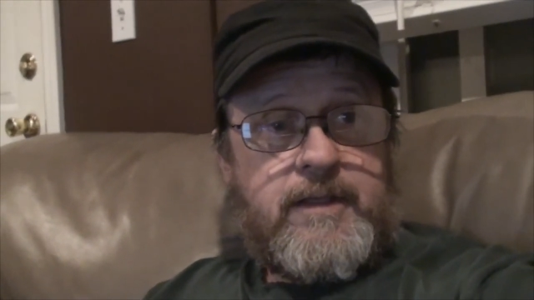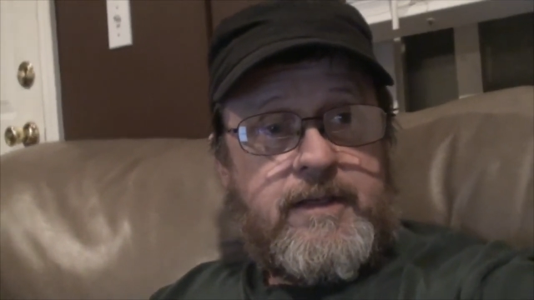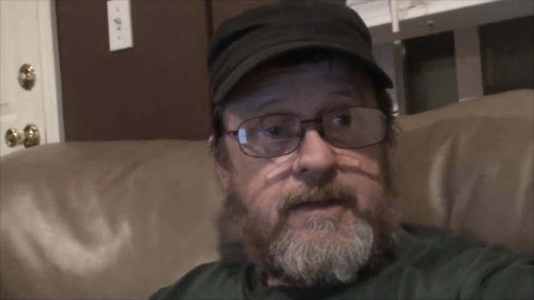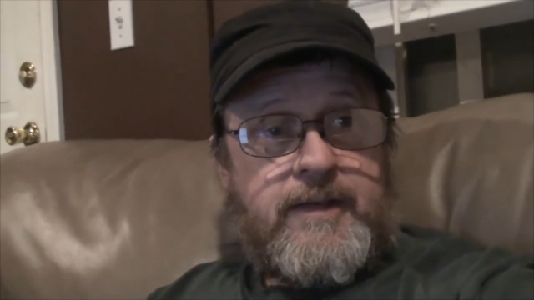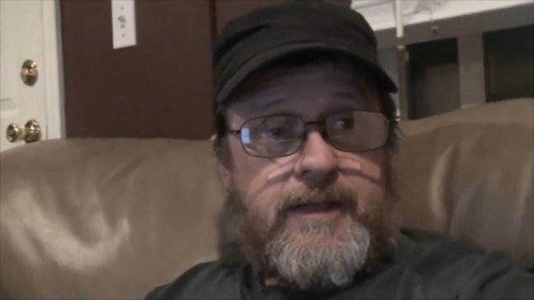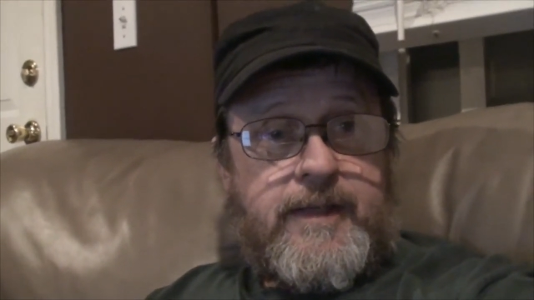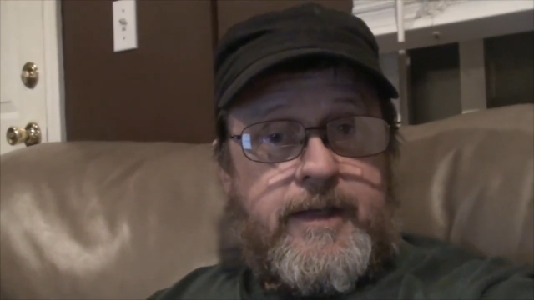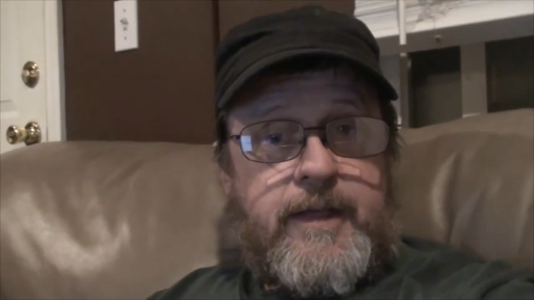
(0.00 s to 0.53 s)

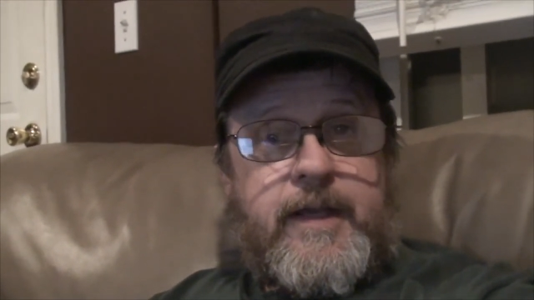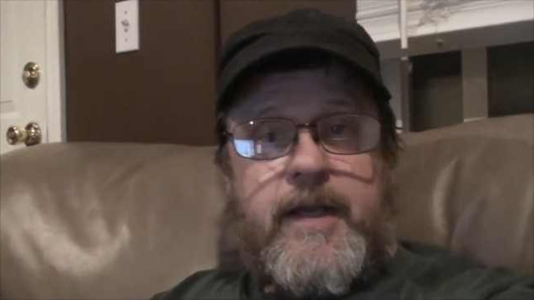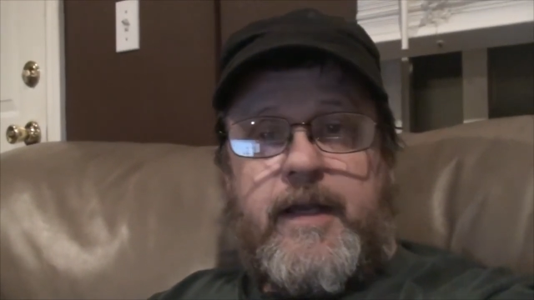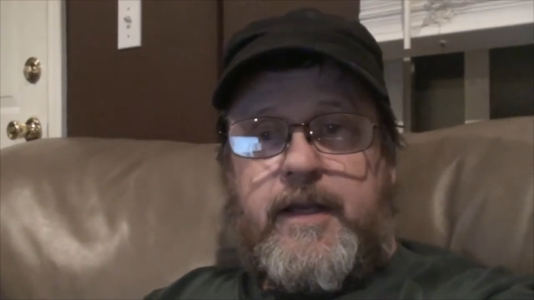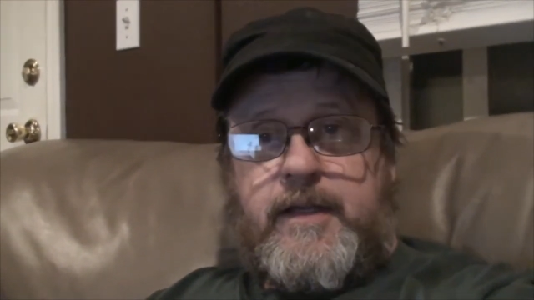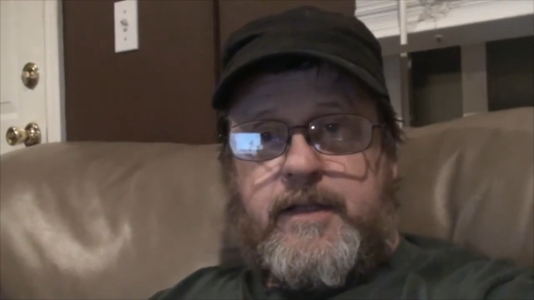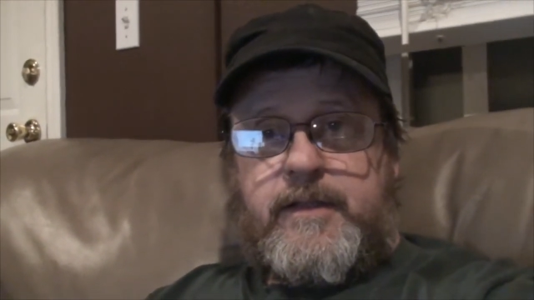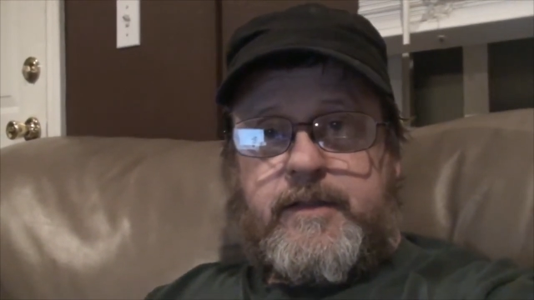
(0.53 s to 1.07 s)
Mm-hmm.
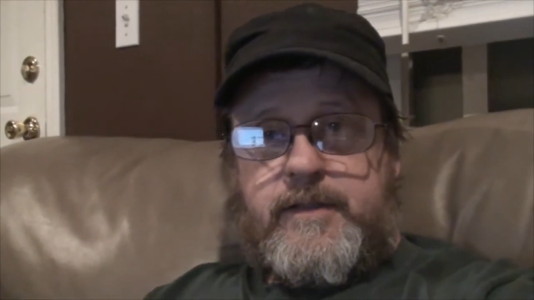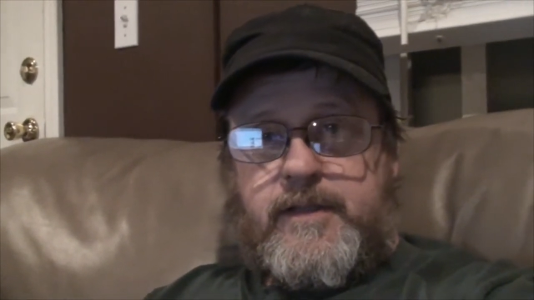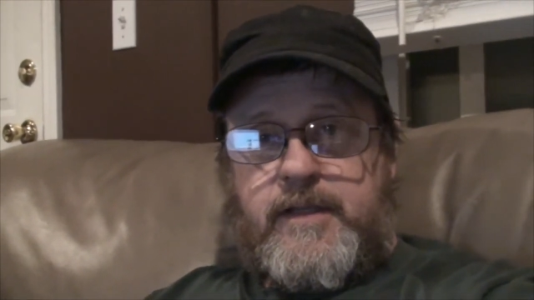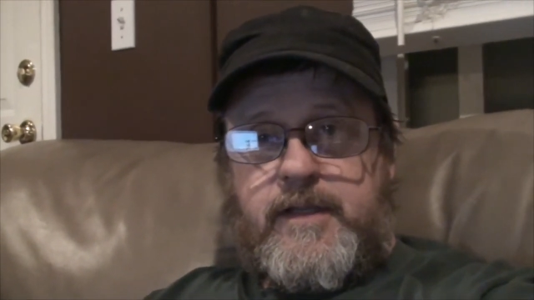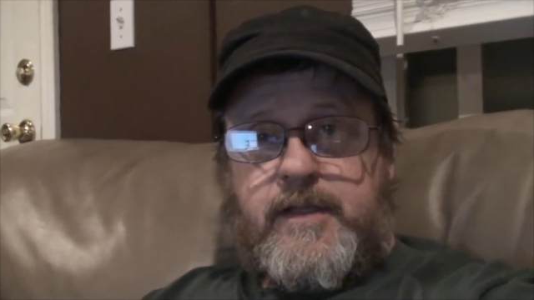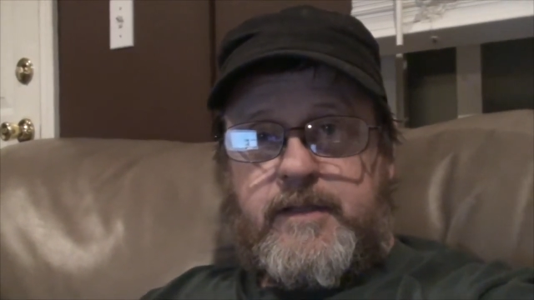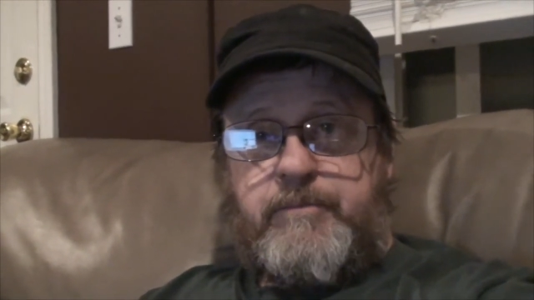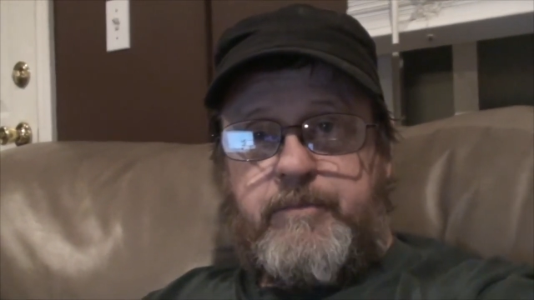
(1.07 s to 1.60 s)
And
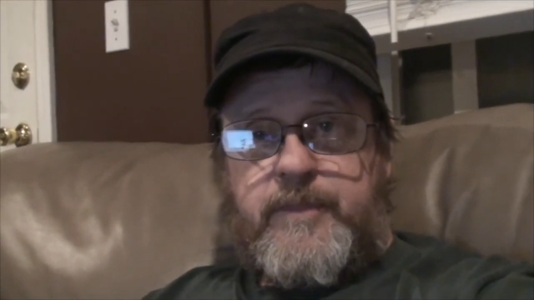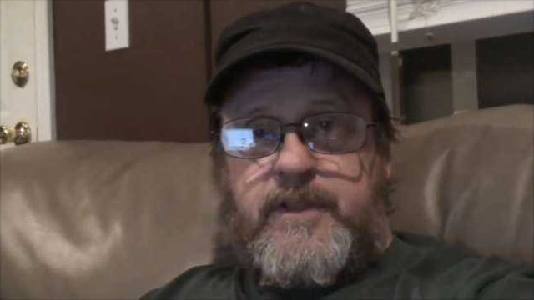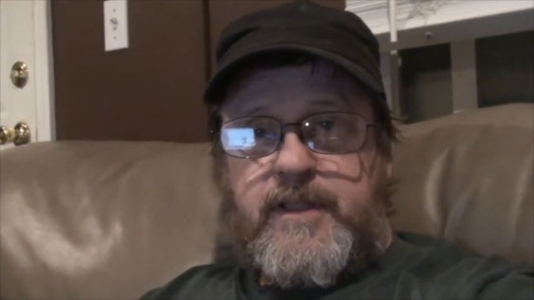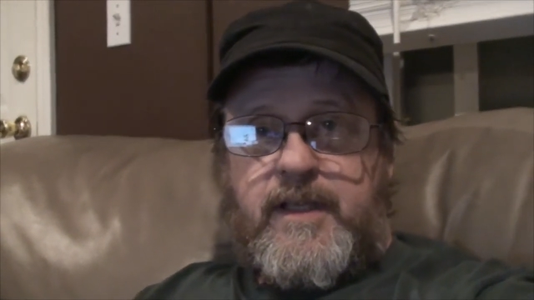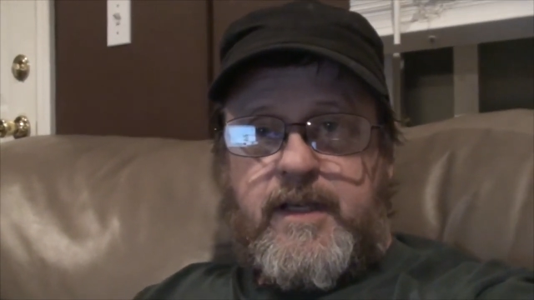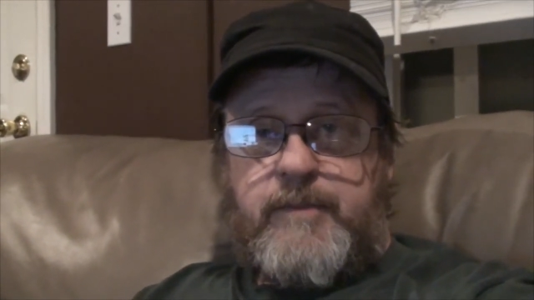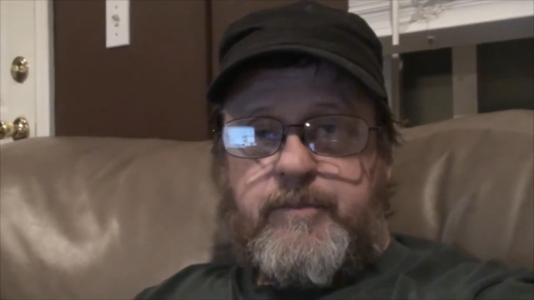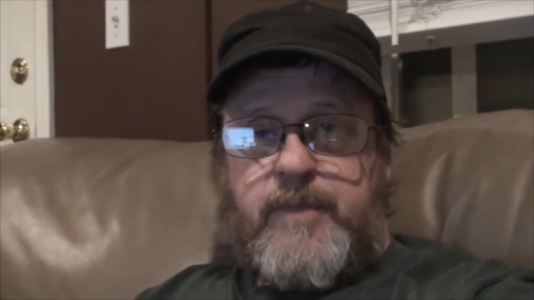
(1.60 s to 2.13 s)
uh,
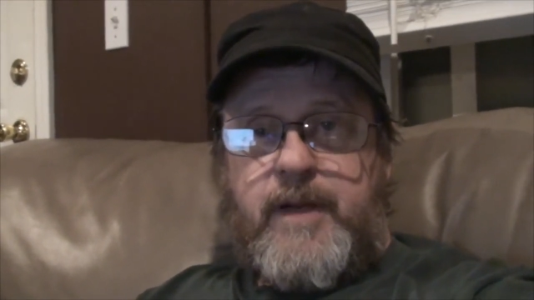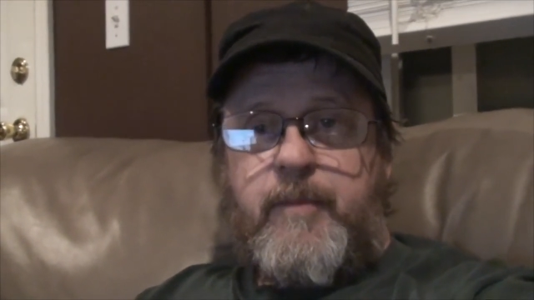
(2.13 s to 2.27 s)
and my